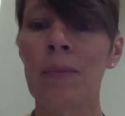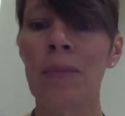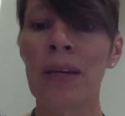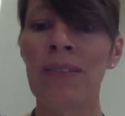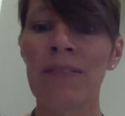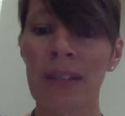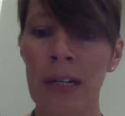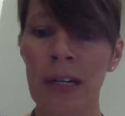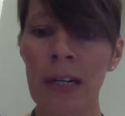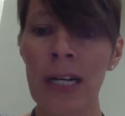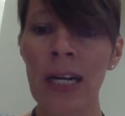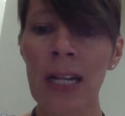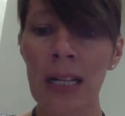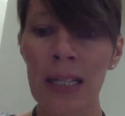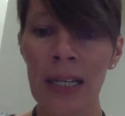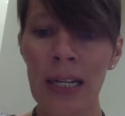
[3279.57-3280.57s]
and be
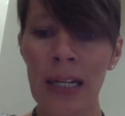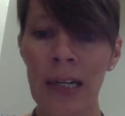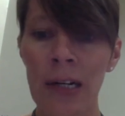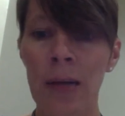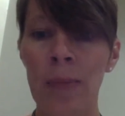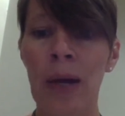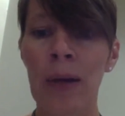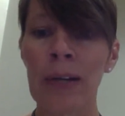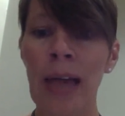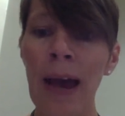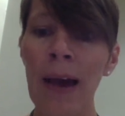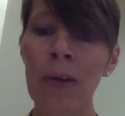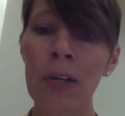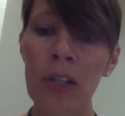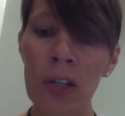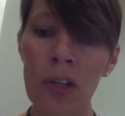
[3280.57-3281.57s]
very clear
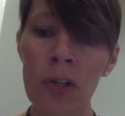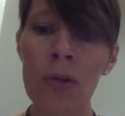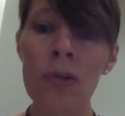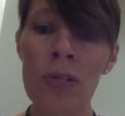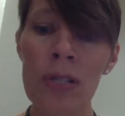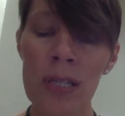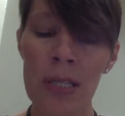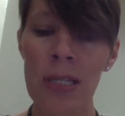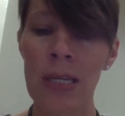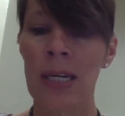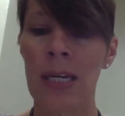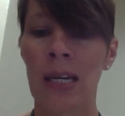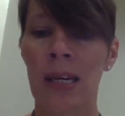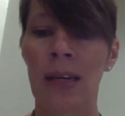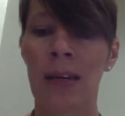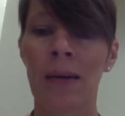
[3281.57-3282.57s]
about how you
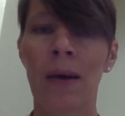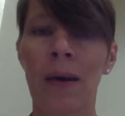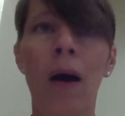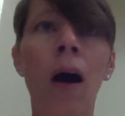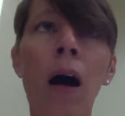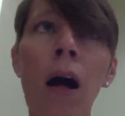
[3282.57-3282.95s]
see